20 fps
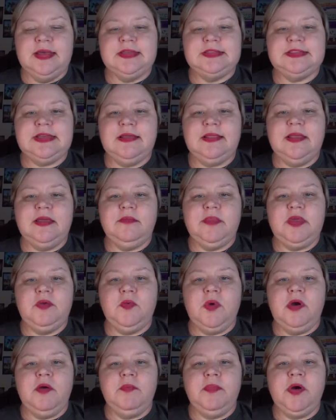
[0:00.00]
telling me
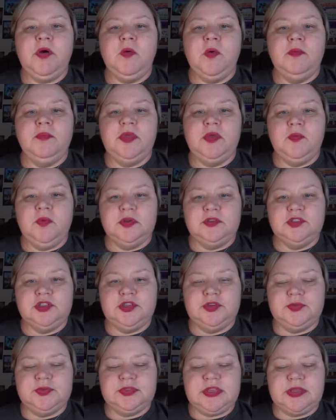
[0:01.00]
what poem you were
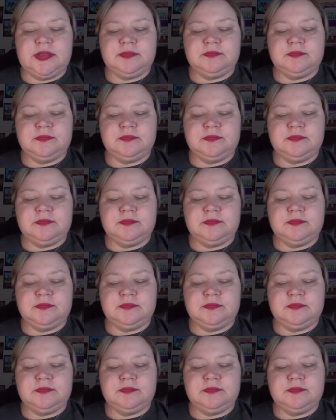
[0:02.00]
choosing.